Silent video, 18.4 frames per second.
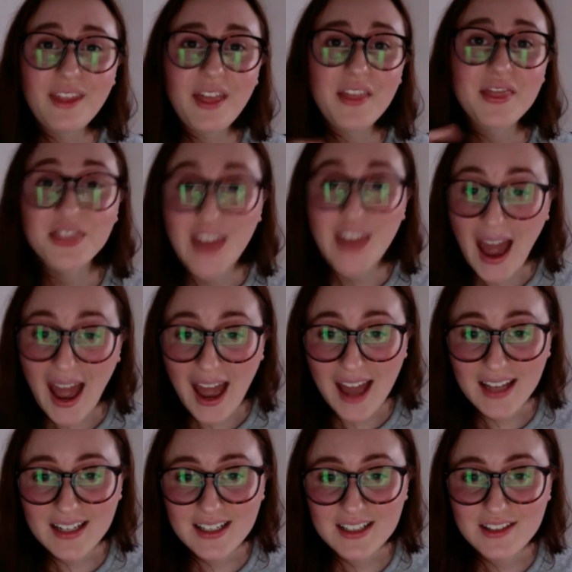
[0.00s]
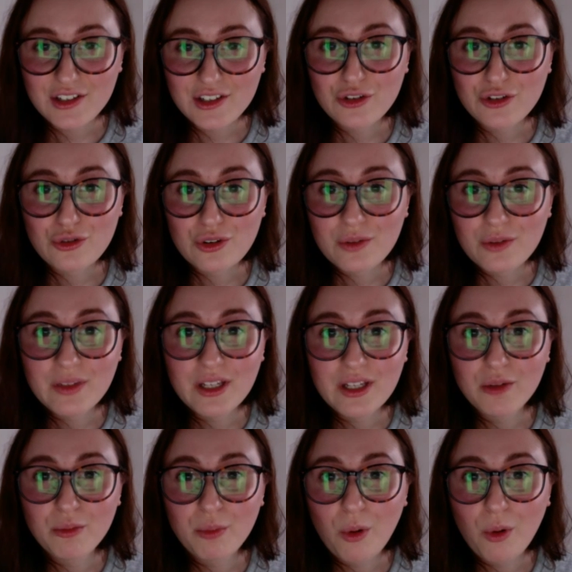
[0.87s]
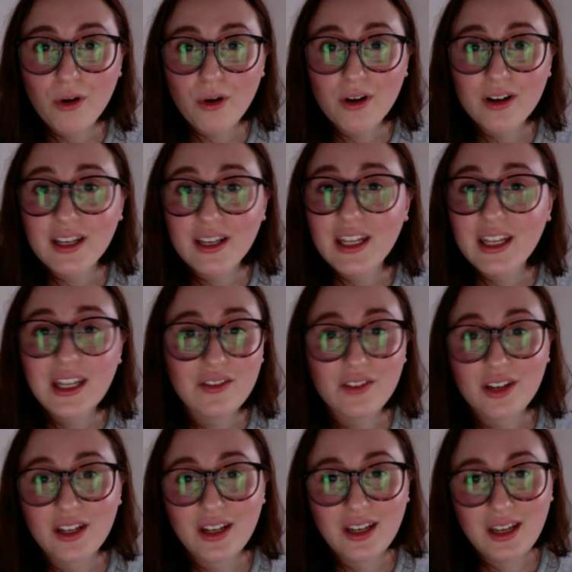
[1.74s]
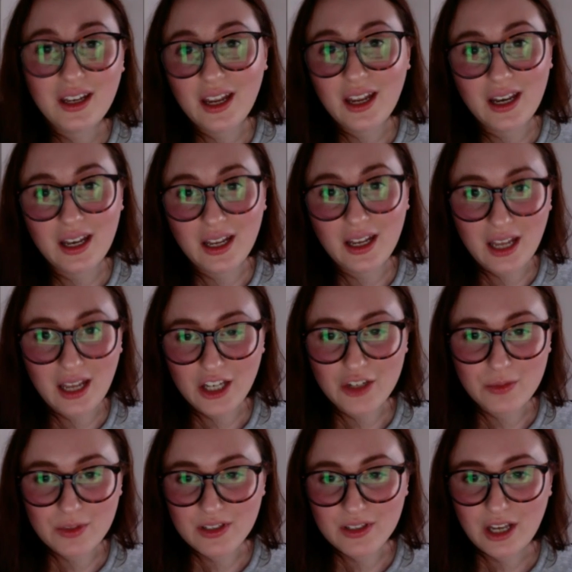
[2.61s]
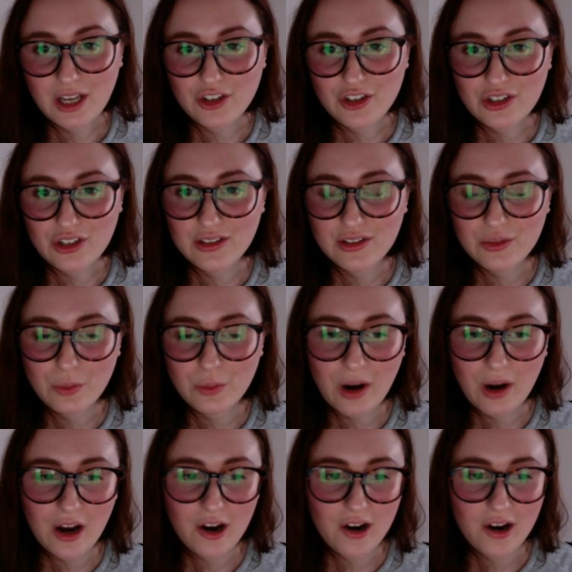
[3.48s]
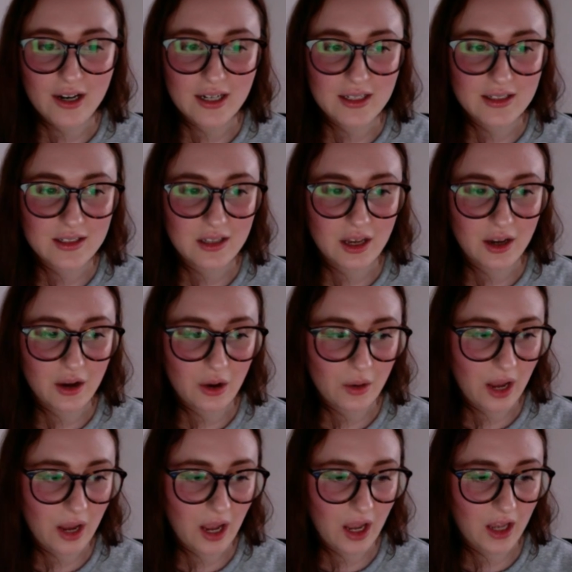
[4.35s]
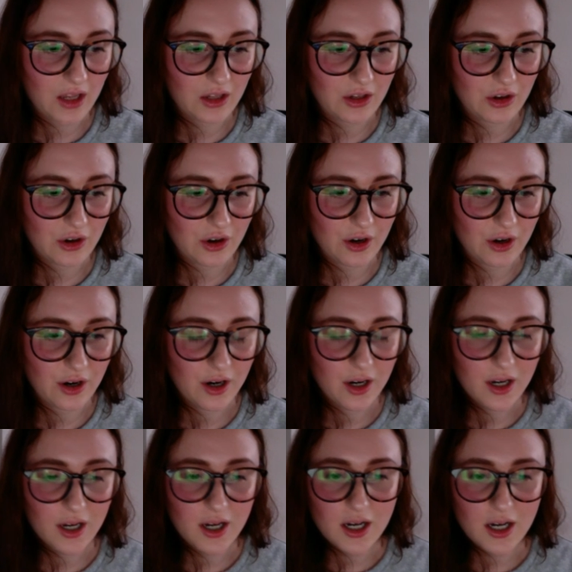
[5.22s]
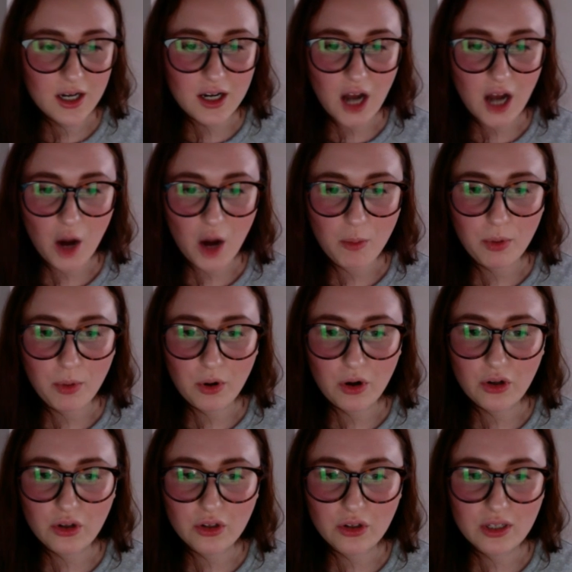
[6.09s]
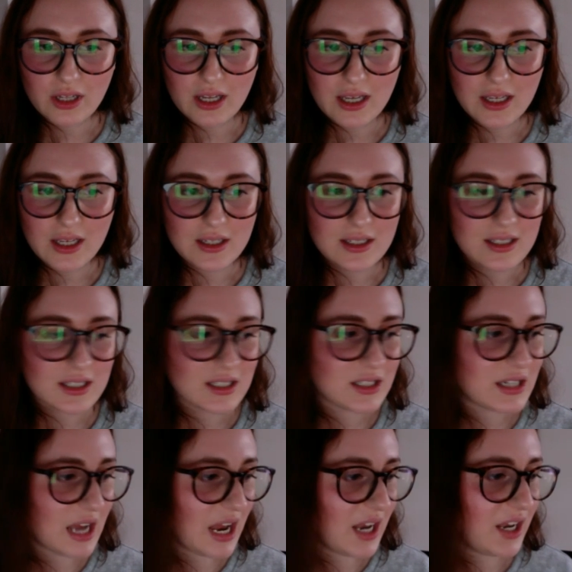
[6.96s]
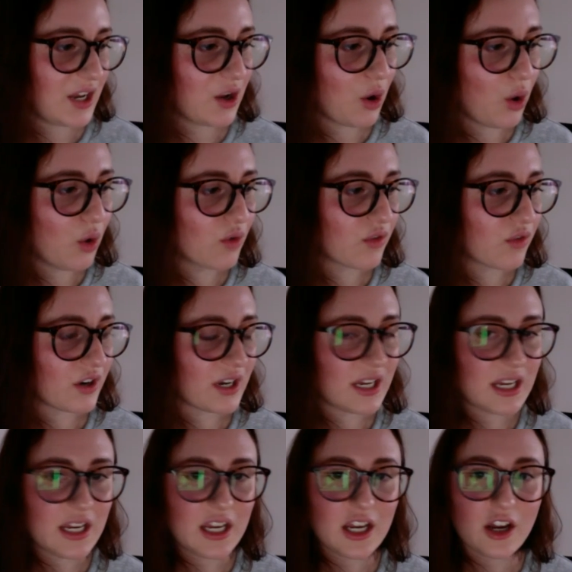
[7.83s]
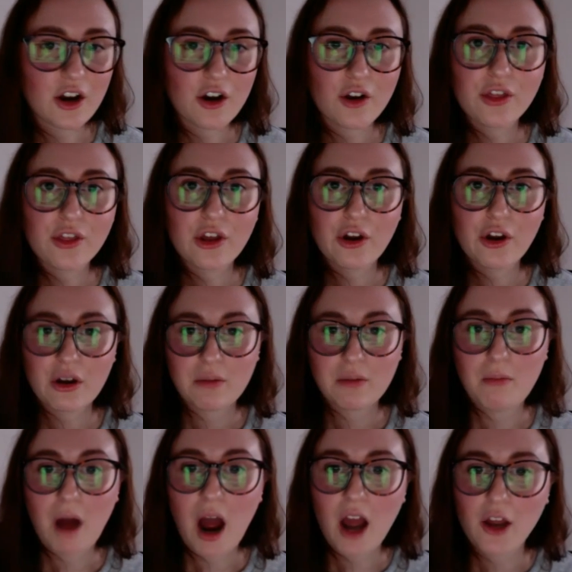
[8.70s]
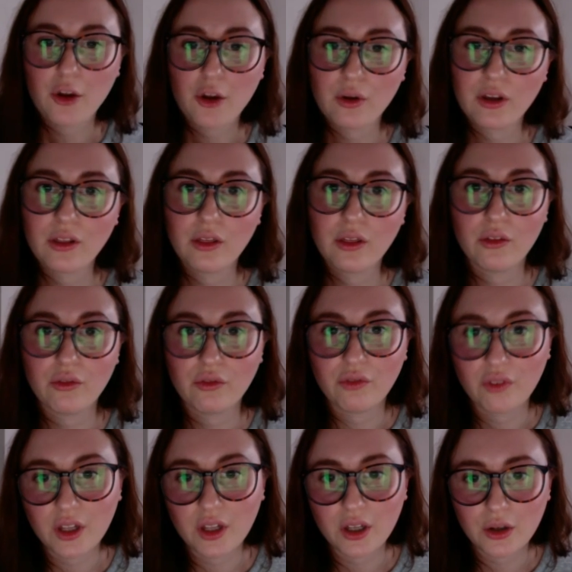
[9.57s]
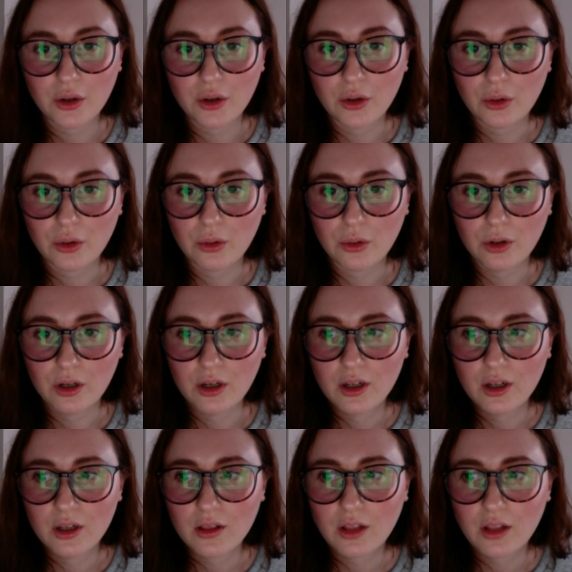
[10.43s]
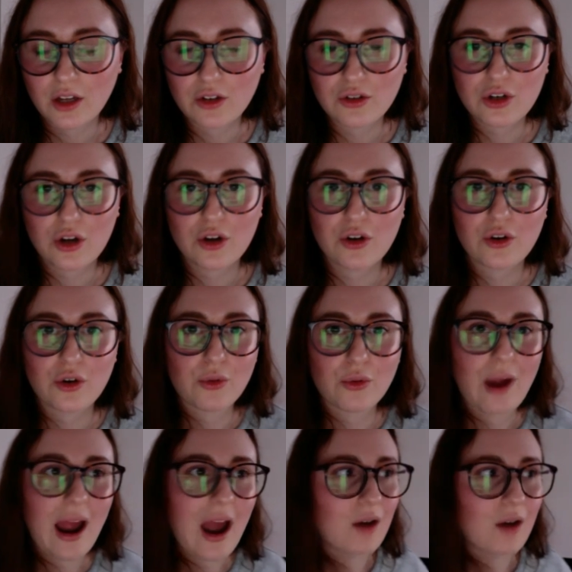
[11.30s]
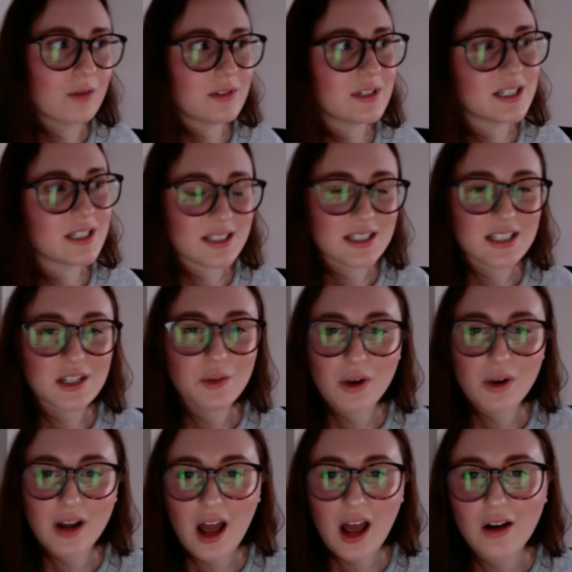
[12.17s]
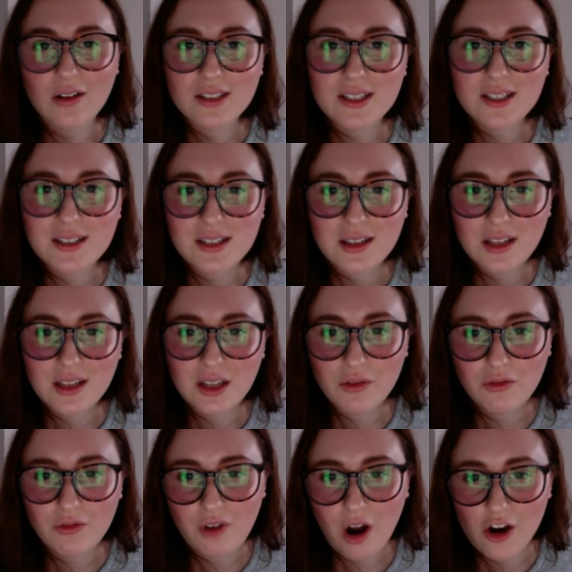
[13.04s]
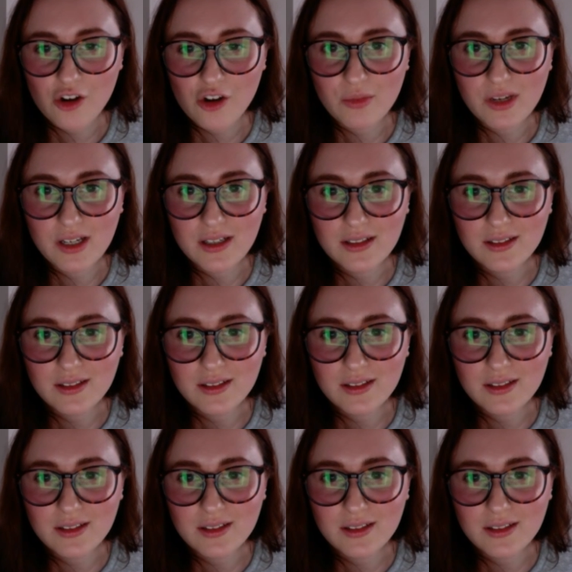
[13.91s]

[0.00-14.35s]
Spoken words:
That is extremely important, even in engagement sessions, where it's like, okay, your couple is standing over here, they're admiring the view, like turn around to see what else is in the environment.